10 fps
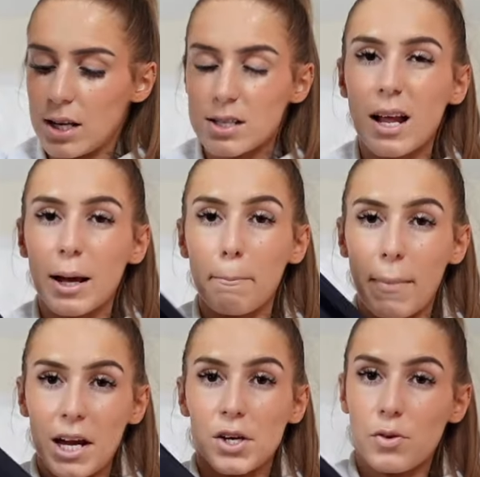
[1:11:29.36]
It's like
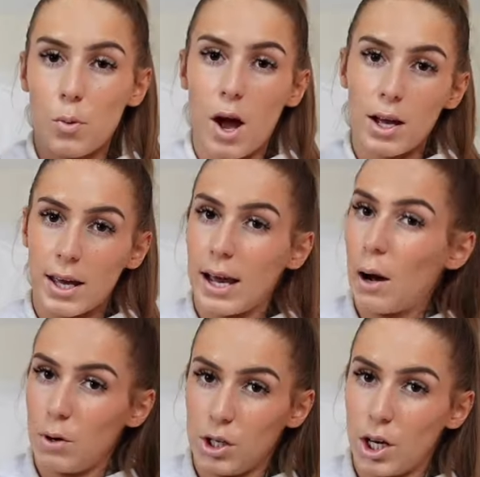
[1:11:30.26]
made for working
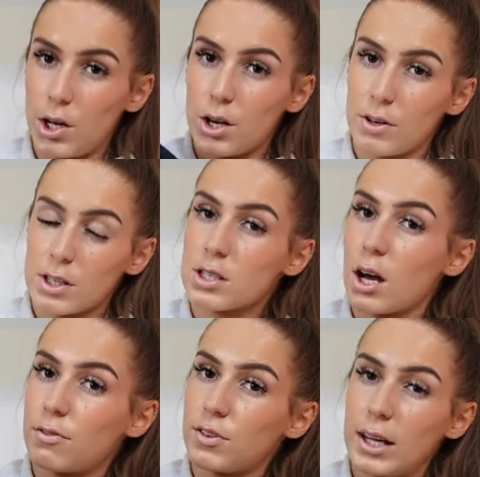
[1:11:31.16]
out and yoga and stuff.